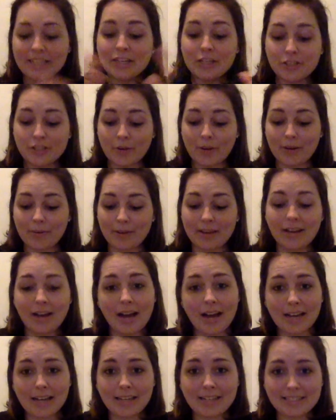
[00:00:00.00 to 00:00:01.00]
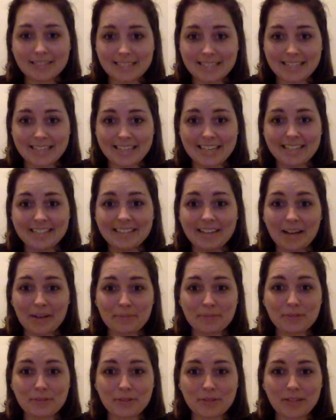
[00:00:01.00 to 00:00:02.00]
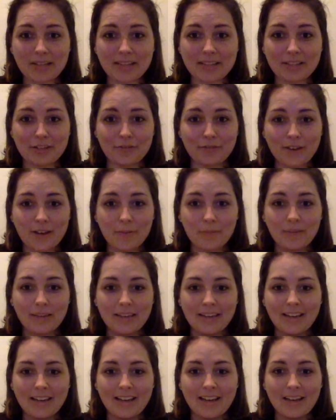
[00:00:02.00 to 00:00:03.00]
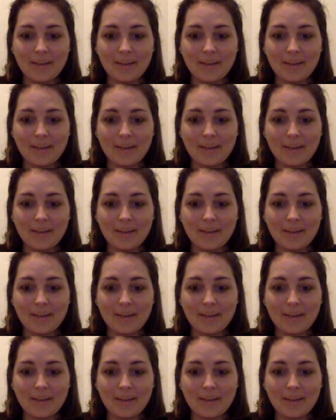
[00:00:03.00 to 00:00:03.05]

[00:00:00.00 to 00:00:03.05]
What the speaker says: So anyway, hi Cindy. I'm so glad that you found me,